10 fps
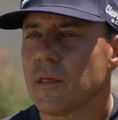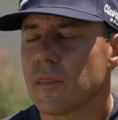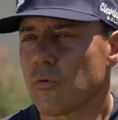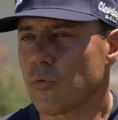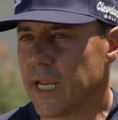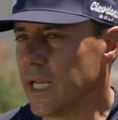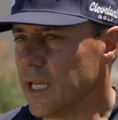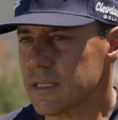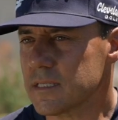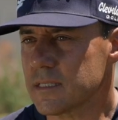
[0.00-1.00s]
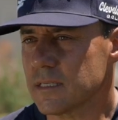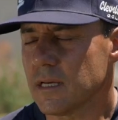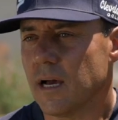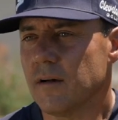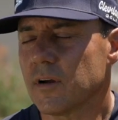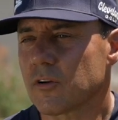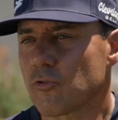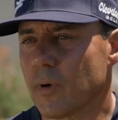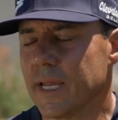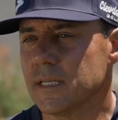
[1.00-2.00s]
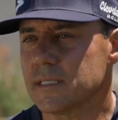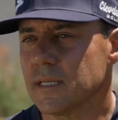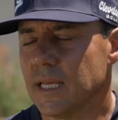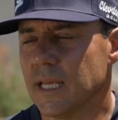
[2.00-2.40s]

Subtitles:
the radius of a great